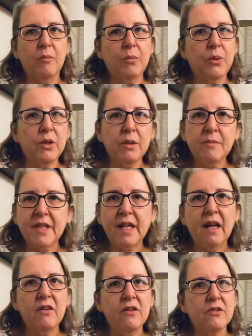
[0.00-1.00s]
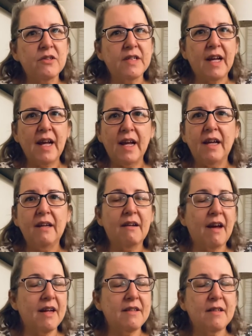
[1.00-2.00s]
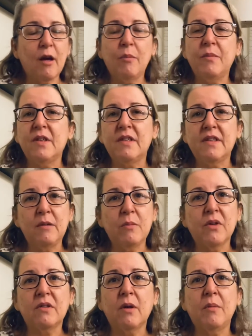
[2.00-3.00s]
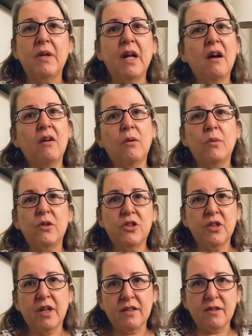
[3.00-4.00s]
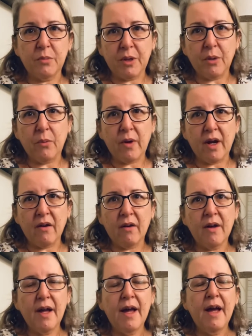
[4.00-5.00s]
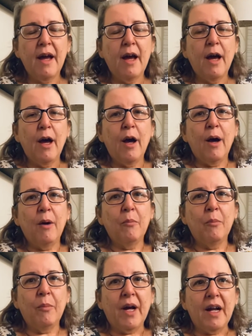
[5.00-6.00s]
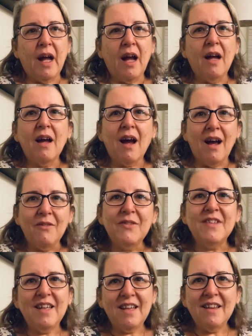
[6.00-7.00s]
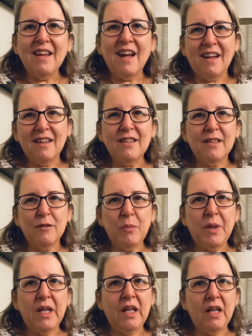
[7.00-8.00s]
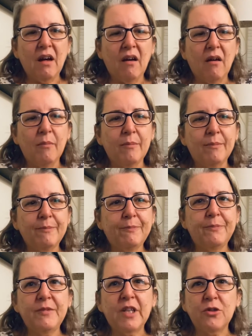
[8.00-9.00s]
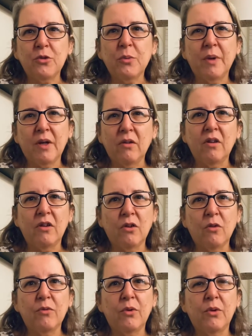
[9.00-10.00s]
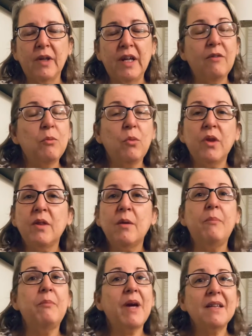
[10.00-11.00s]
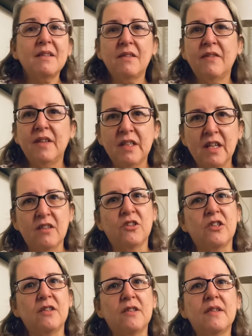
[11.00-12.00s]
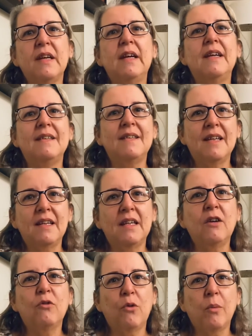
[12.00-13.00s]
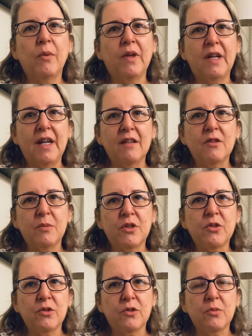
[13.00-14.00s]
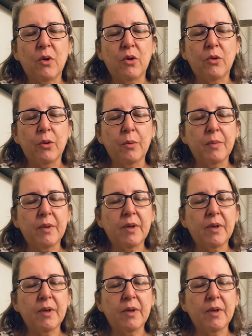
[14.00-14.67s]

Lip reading: Pull them together, say, hey, heads up, this email's coming out, I want you guys to be aware. But I've seen that be detrimental and hurtful, even with the best of intentions. Sending a formal announcement to a small group